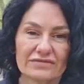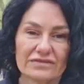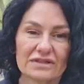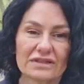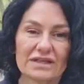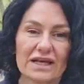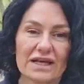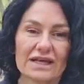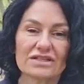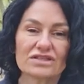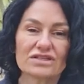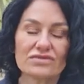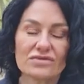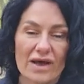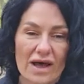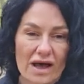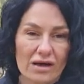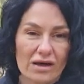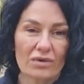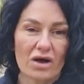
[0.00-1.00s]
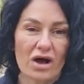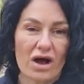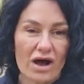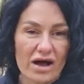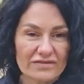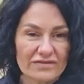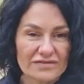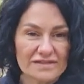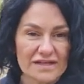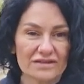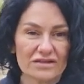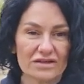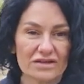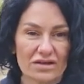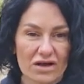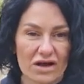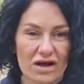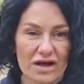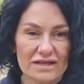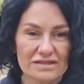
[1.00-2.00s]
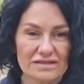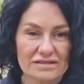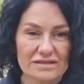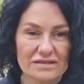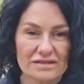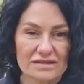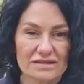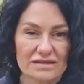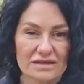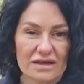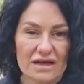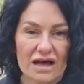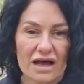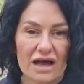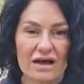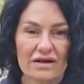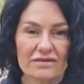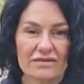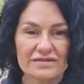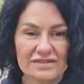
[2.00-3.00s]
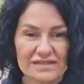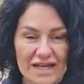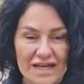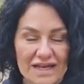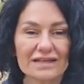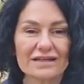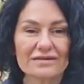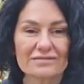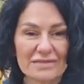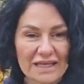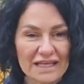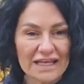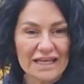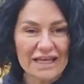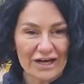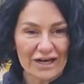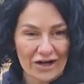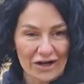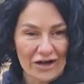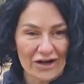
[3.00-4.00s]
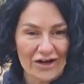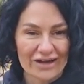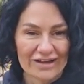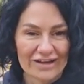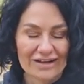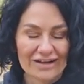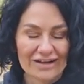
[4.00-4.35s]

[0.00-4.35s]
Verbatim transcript: if you'd like to help offset the cost of sending me here